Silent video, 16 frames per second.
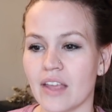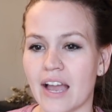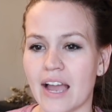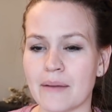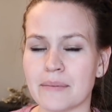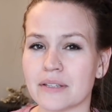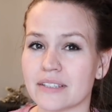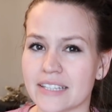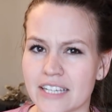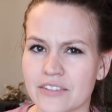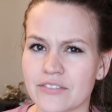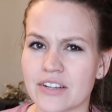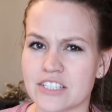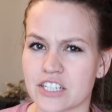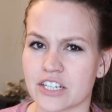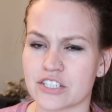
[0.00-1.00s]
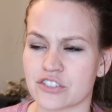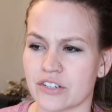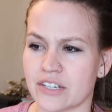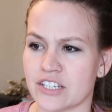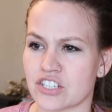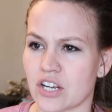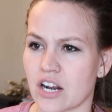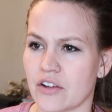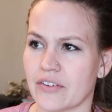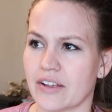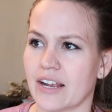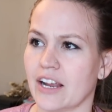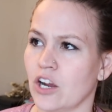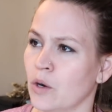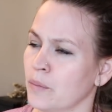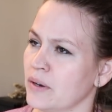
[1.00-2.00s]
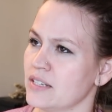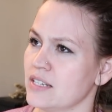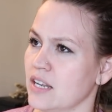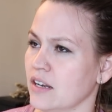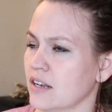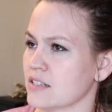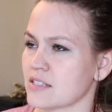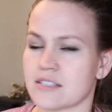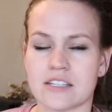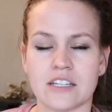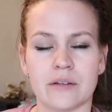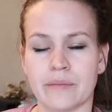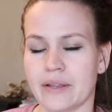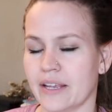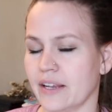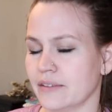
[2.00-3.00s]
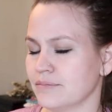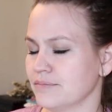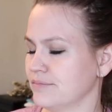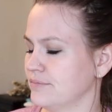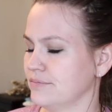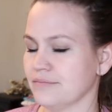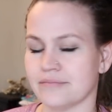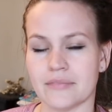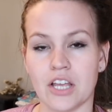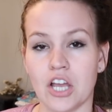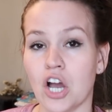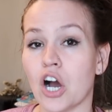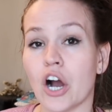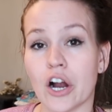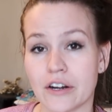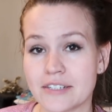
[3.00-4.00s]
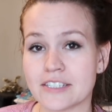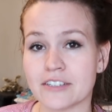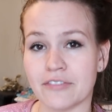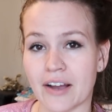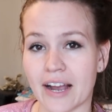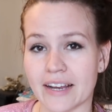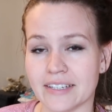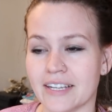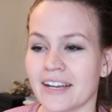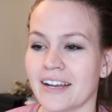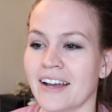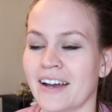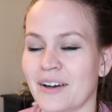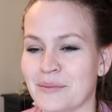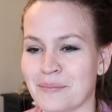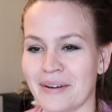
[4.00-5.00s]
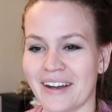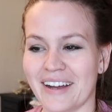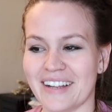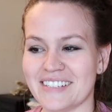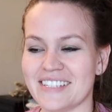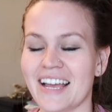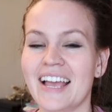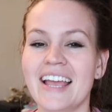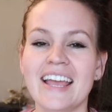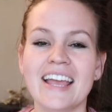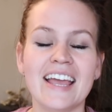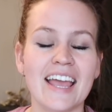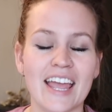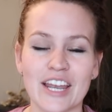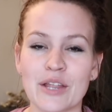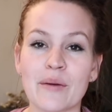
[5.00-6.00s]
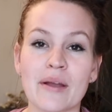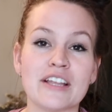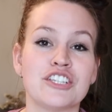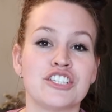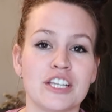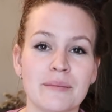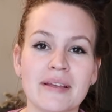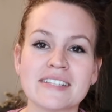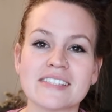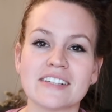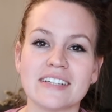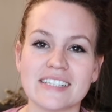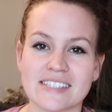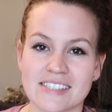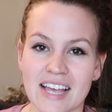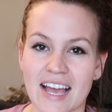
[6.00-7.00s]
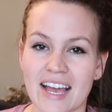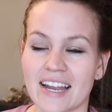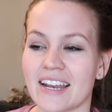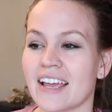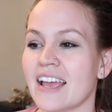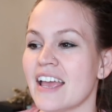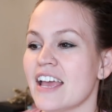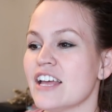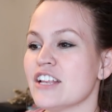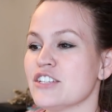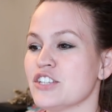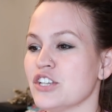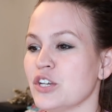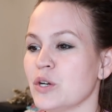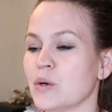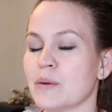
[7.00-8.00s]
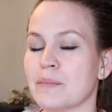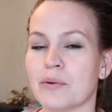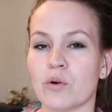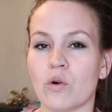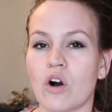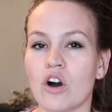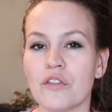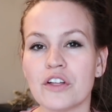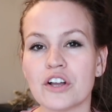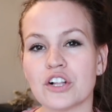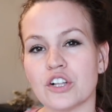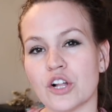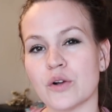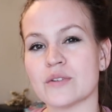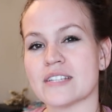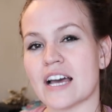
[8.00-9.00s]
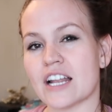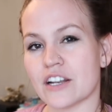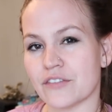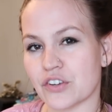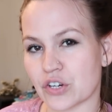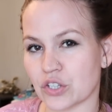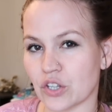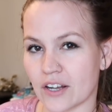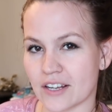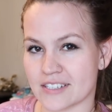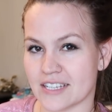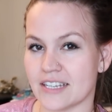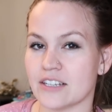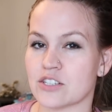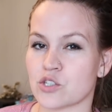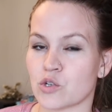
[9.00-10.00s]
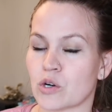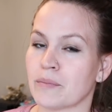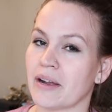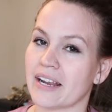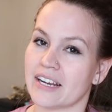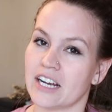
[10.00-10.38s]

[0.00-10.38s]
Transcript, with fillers: I believe I took a screenshot of it, I hope I did because it's gonna be hard to find. but anyway, she basically said to pull all the clothes out of your closet, sort by